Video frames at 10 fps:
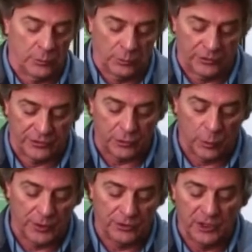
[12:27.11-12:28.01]
It was a
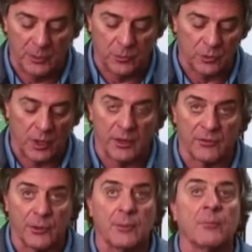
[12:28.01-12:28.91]
square-shaped
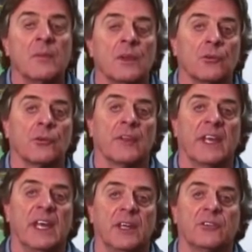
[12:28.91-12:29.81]
driver, so they
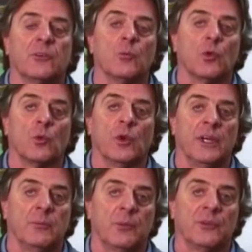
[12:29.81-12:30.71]
had some more
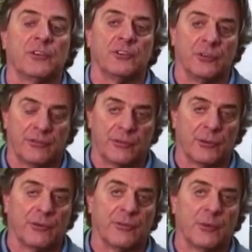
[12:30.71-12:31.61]
weight positioned
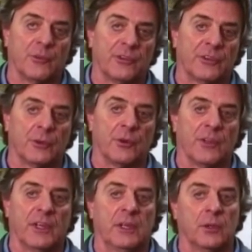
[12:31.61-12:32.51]
further from the center of
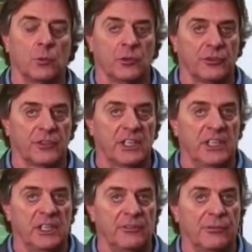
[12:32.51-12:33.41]
the head, which is
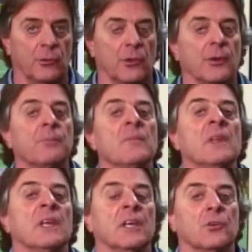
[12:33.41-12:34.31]
key for
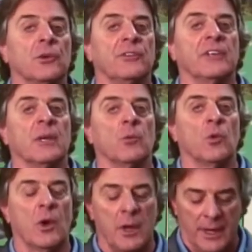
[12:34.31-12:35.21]
increasing
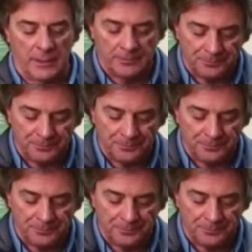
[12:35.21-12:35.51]
MOI.